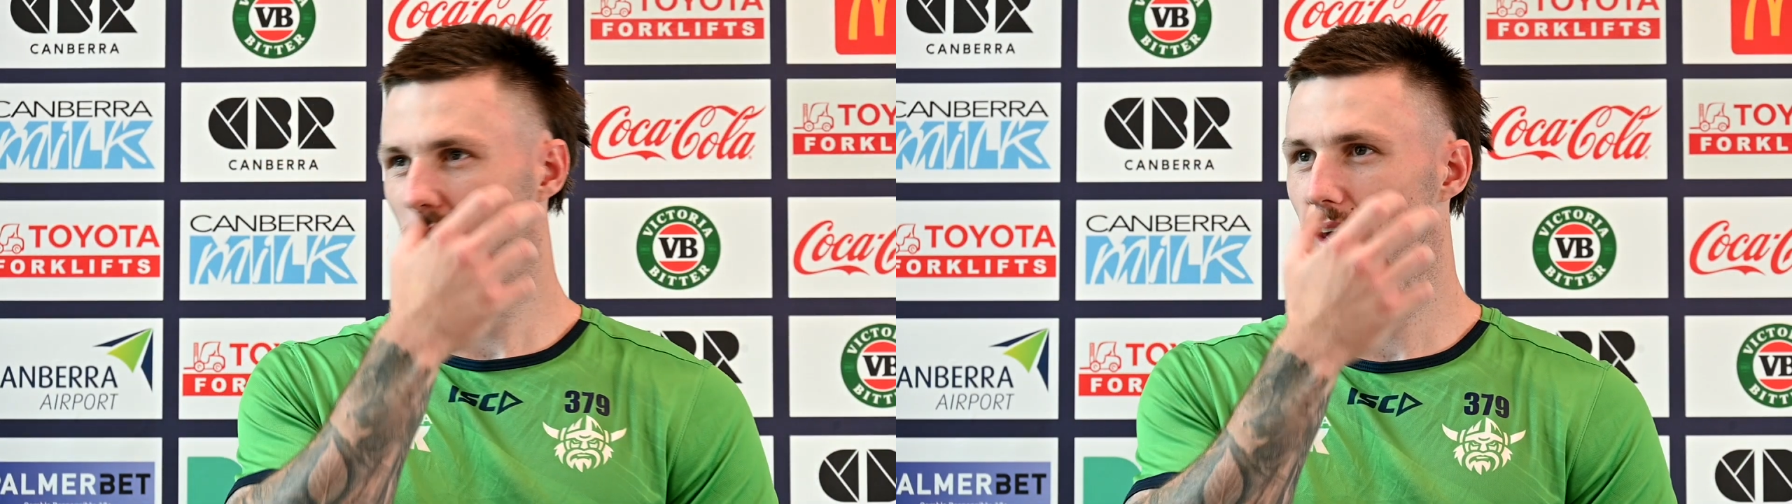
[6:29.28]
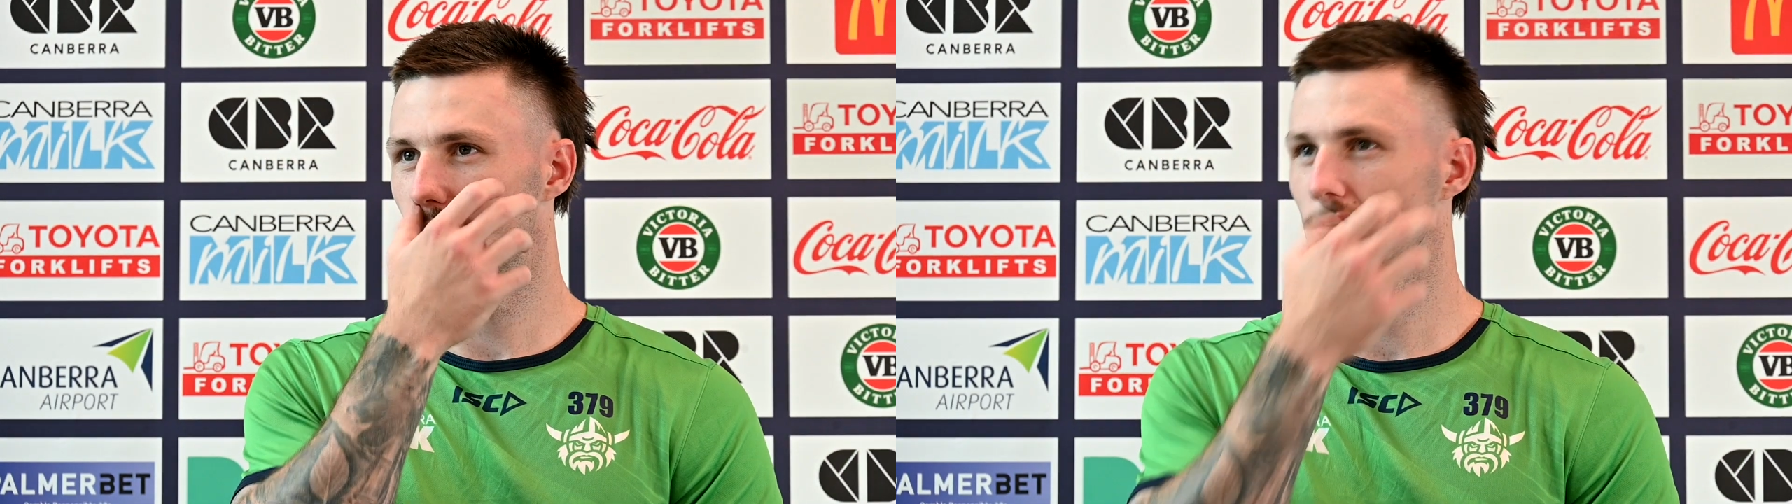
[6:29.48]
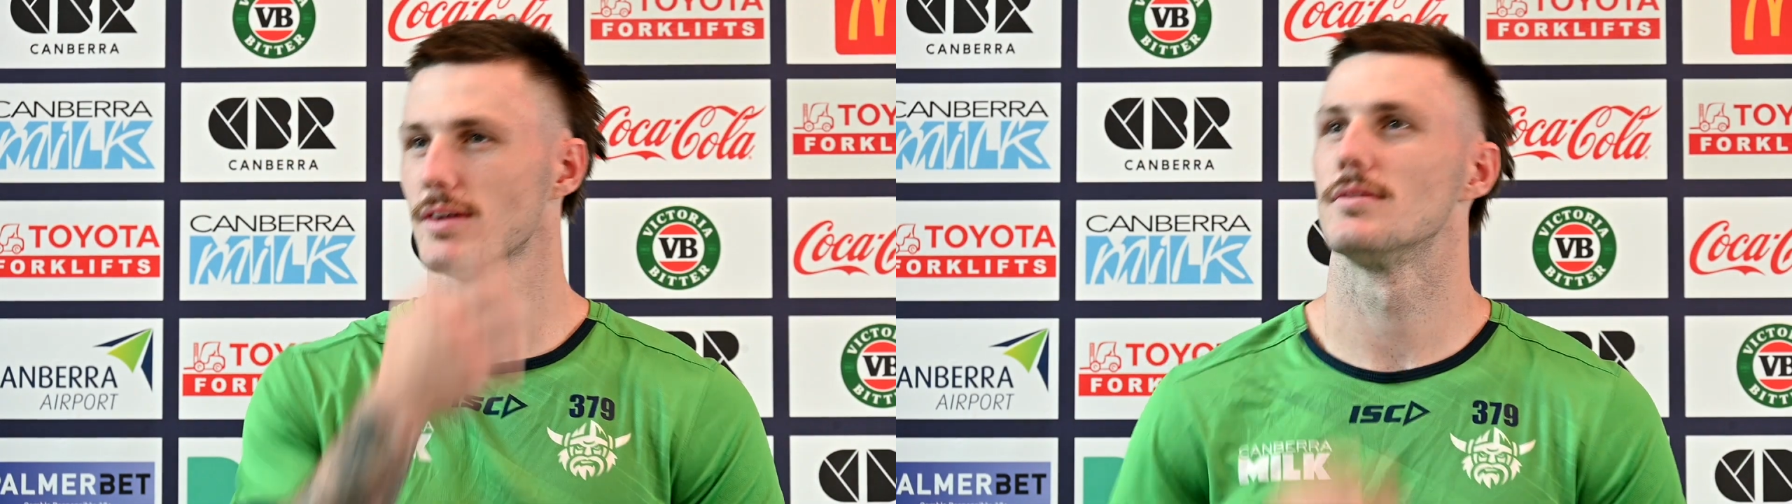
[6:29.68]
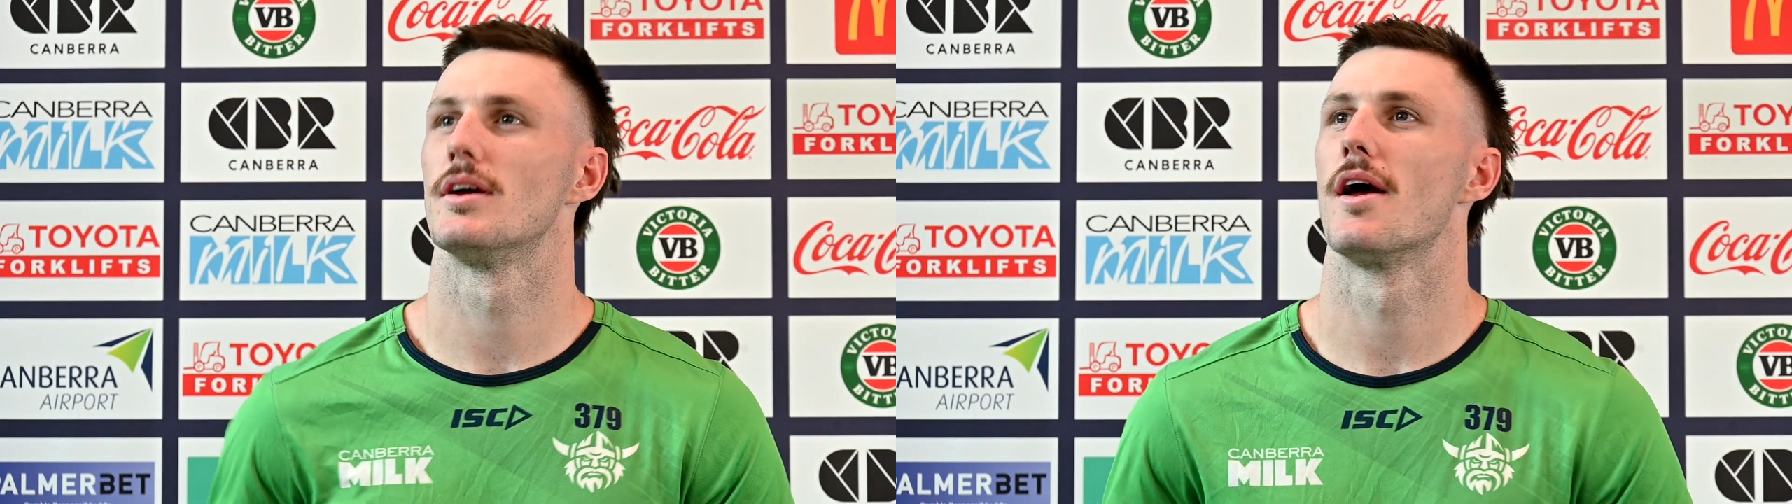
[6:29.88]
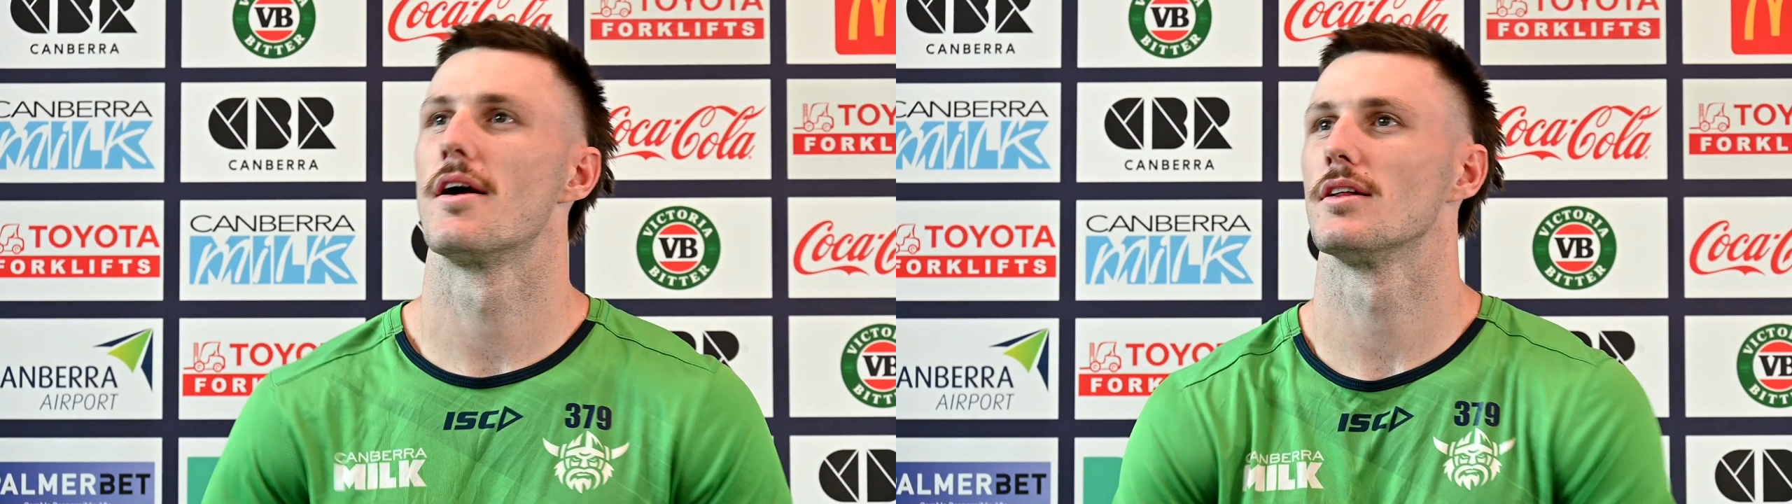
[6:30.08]
Yeah,
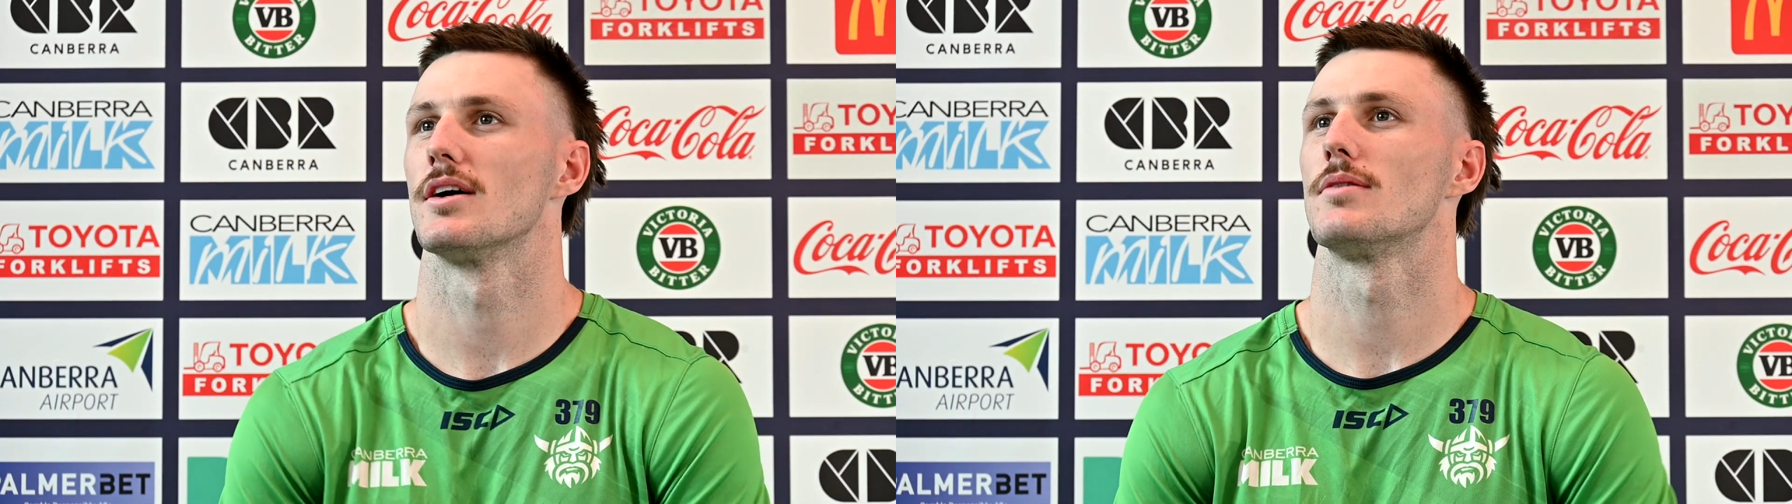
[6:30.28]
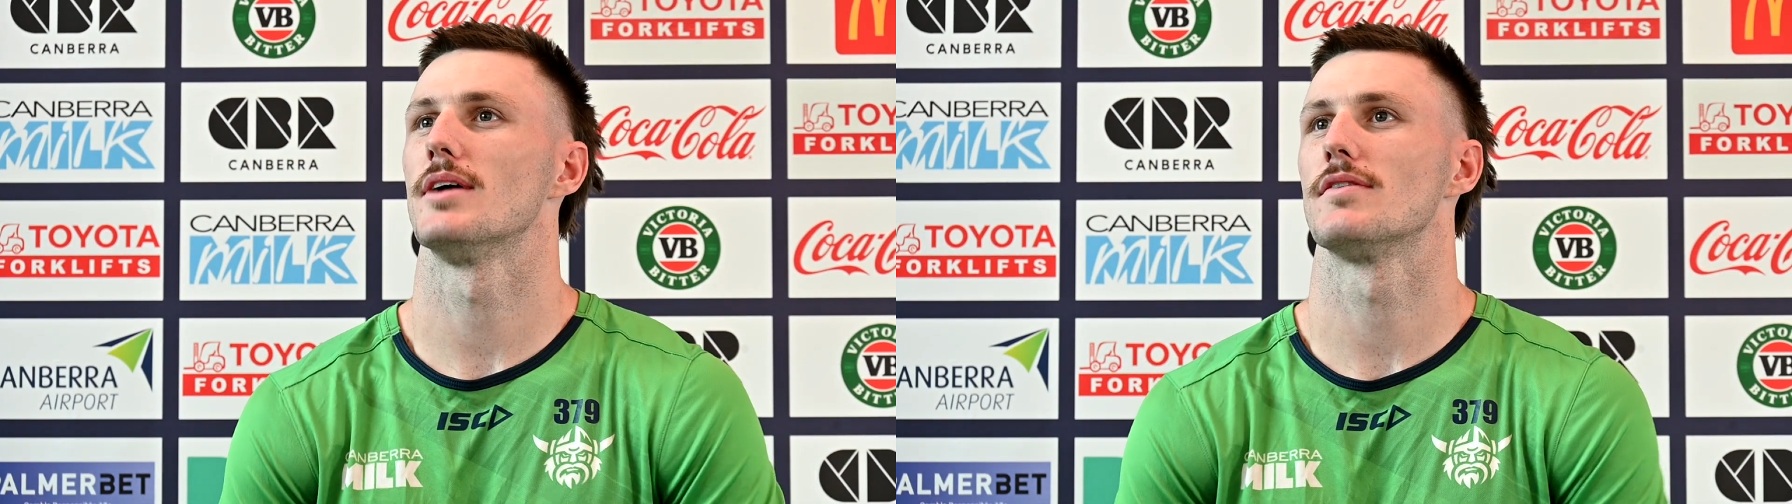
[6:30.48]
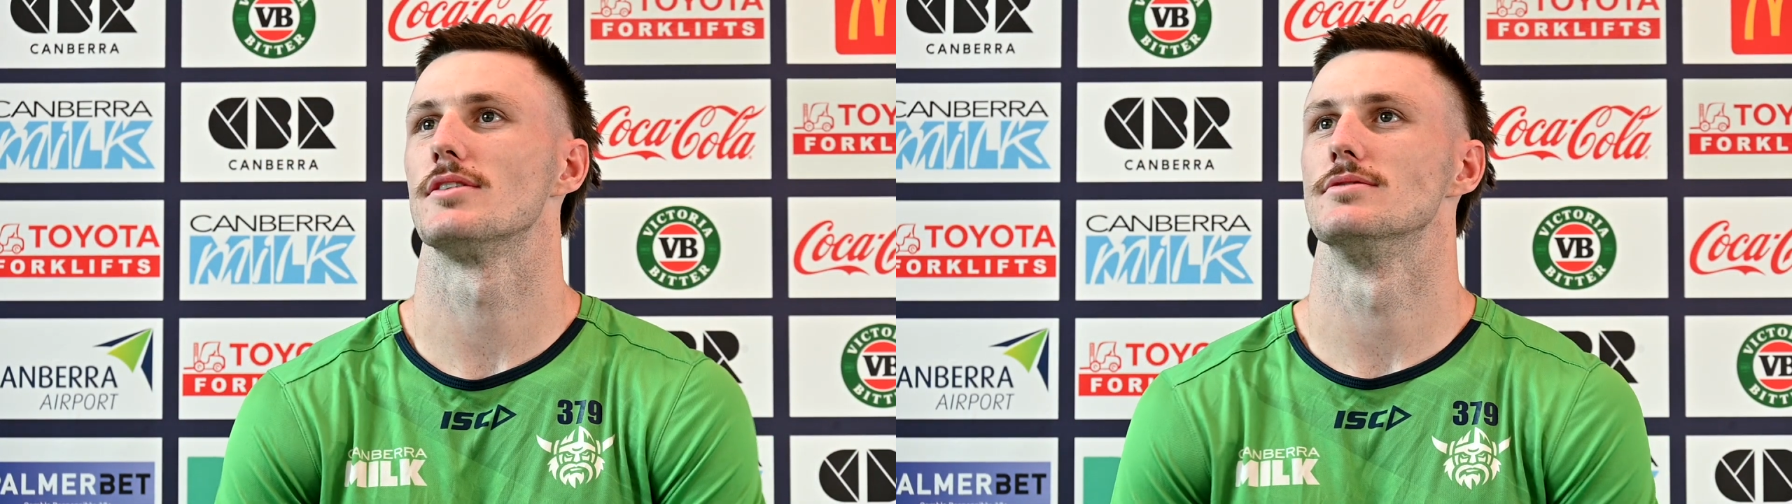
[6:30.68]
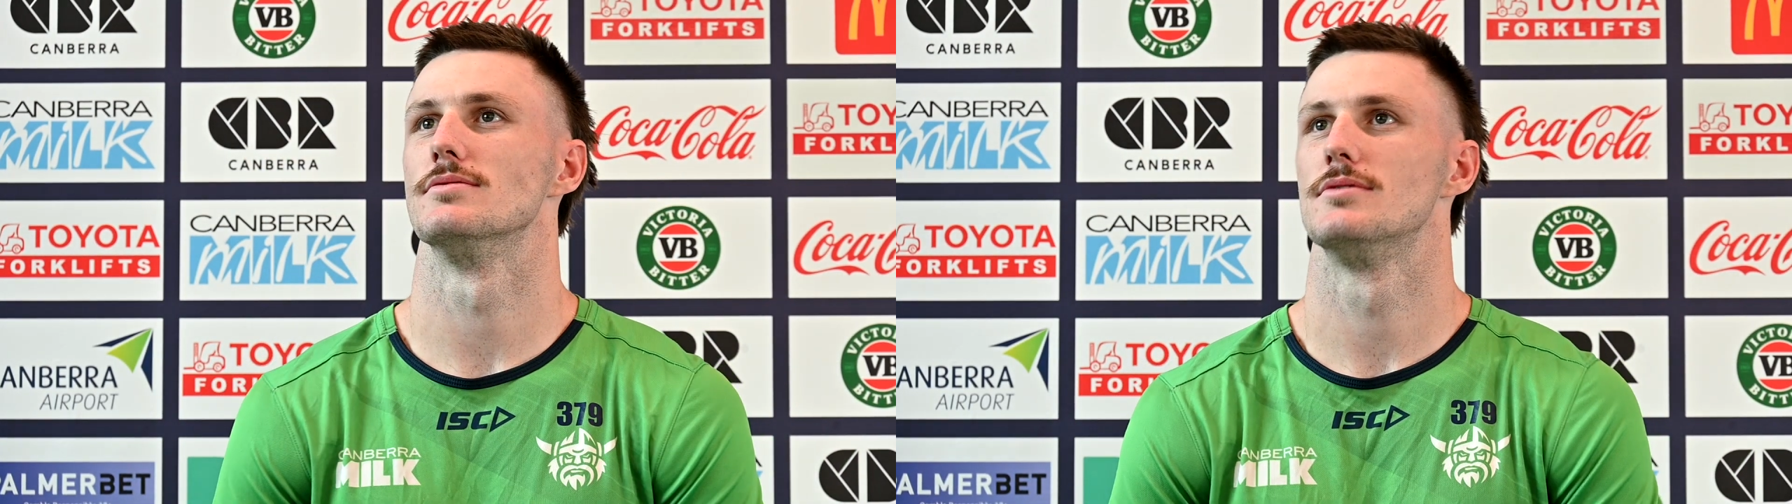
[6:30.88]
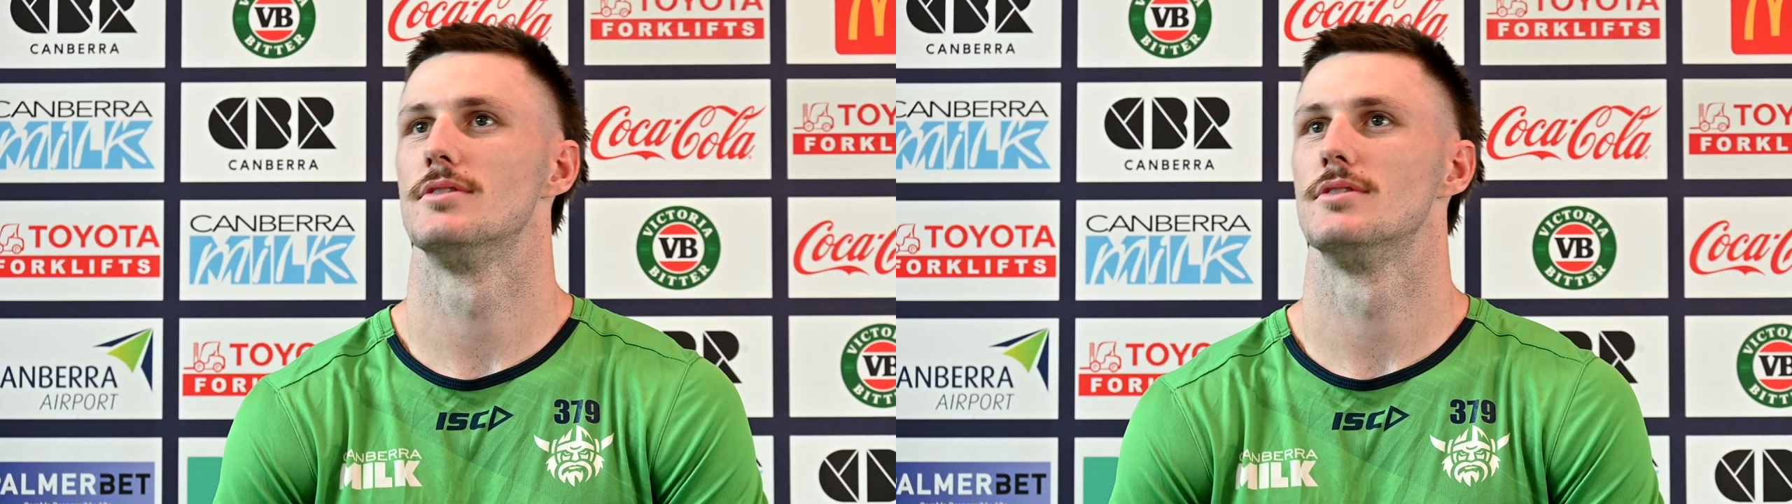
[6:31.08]
we haven't